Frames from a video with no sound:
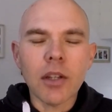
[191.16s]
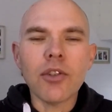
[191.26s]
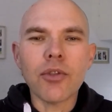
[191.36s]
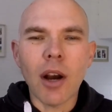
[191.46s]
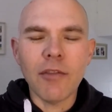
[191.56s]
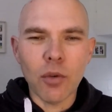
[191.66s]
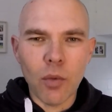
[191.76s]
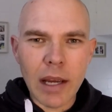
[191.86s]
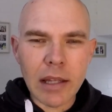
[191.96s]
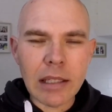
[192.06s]
drives
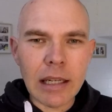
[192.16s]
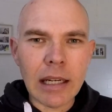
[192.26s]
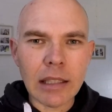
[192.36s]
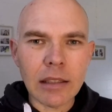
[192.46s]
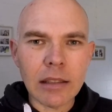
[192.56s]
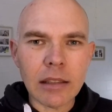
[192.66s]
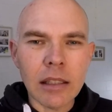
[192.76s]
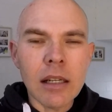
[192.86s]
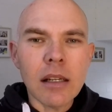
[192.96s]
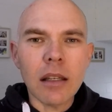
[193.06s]
away the darkness.
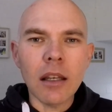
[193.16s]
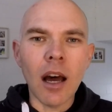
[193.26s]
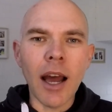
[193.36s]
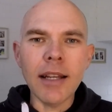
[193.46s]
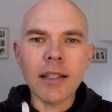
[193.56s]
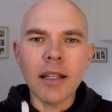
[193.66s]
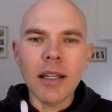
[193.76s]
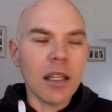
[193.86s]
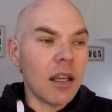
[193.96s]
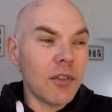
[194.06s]
Light
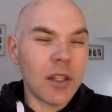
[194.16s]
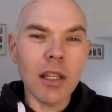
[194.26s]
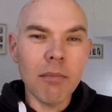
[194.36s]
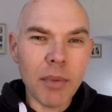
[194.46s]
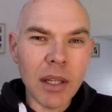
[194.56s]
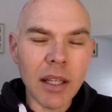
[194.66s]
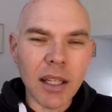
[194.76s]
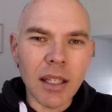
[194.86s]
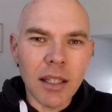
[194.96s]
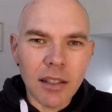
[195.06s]
gives the
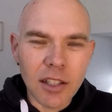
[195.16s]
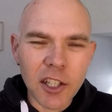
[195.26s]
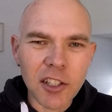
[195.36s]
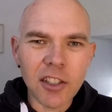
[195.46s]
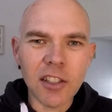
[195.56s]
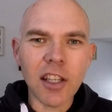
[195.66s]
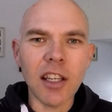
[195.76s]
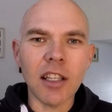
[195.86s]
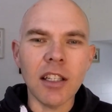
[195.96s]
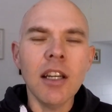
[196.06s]
ability to
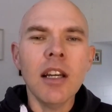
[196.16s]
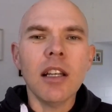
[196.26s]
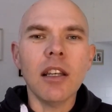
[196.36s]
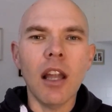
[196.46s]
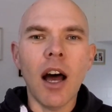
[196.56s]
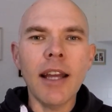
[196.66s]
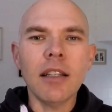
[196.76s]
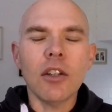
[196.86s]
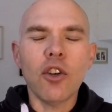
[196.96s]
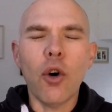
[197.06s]
see. Light
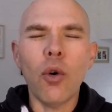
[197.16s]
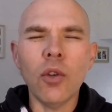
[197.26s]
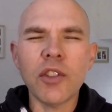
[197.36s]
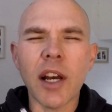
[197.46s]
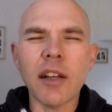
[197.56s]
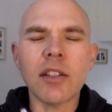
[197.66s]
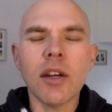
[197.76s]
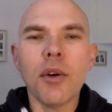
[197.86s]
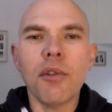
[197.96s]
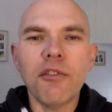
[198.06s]
calls
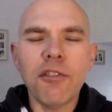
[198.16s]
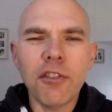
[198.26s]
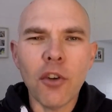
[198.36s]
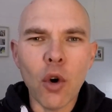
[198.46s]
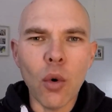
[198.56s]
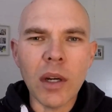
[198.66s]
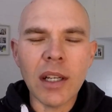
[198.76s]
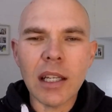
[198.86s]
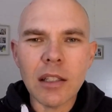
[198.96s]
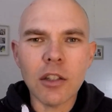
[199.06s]
us forward
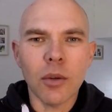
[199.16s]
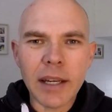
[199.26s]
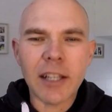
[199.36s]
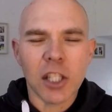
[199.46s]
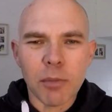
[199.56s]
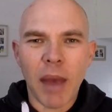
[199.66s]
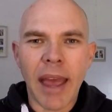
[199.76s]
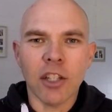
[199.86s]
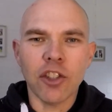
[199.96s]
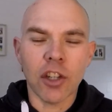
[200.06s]
into
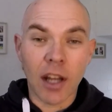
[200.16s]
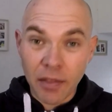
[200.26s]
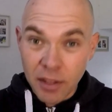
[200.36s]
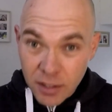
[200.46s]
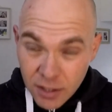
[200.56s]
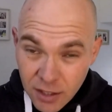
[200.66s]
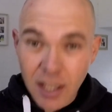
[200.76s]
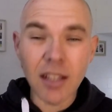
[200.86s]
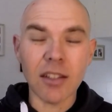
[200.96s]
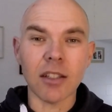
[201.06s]
expansion. And this
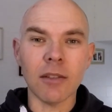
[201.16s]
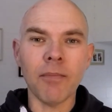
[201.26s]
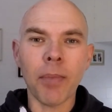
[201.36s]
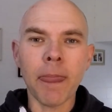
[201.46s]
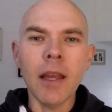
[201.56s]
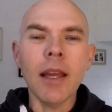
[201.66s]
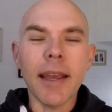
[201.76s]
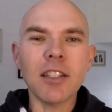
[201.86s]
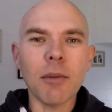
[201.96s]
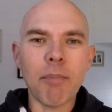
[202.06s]
season
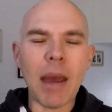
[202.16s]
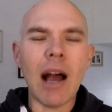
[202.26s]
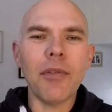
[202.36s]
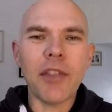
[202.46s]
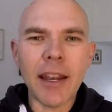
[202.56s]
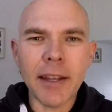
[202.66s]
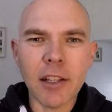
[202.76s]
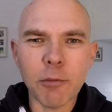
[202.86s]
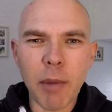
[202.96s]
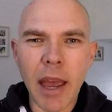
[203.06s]
is about that
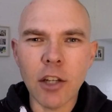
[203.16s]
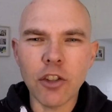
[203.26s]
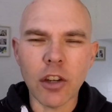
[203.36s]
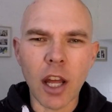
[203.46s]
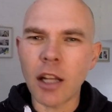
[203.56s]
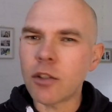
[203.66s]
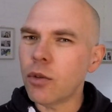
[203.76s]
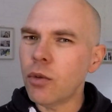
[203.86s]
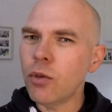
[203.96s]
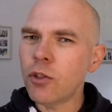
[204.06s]
expansion and it's
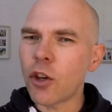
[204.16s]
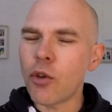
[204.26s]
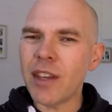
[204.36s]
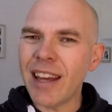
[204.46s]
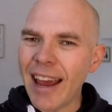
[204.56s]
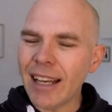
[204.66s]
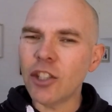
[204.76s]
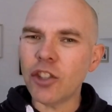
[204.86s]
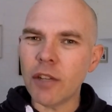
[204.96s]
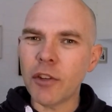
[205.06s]
also the
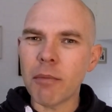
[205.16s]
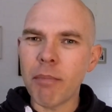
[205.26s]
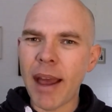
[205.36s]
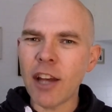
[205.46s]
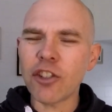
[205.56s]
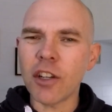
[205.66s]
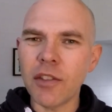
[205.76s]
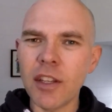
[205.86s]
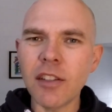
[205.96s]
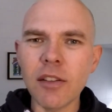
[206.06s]
energy of compassion. And
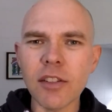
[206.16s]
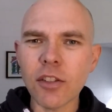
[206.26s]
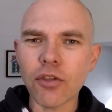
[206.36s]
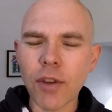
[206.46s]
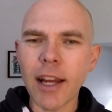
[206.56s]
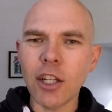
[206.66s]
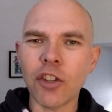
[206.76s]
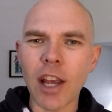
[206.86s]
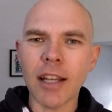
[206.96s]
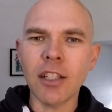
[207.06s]
this is a strange
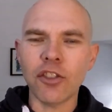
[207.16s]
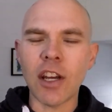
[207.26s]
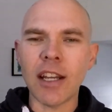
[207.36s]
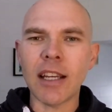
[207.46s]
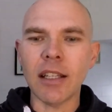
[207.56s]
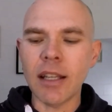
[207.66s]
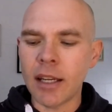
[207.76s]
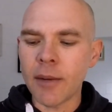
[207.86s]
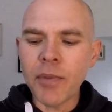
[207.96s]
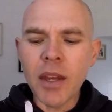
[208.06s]
energetic
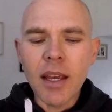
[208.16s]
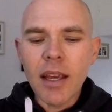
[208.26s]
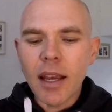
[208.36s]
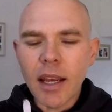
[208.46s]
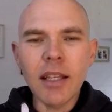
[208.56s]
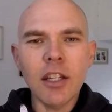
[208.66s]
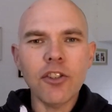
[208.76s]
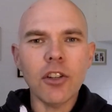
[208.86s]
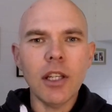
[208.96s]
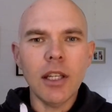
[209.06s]
link.
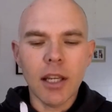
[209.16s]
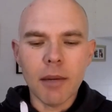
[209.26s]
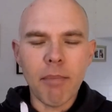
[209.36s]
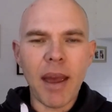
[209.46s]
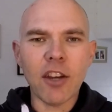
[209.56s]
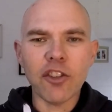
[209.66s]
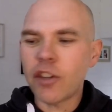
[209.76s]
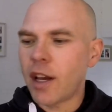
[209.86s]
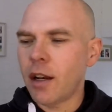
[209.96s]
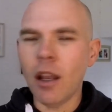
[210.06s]
Initially, compassion
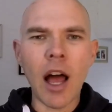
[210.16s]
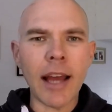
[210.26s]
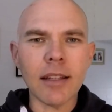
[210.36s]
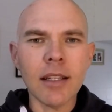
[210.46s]
and light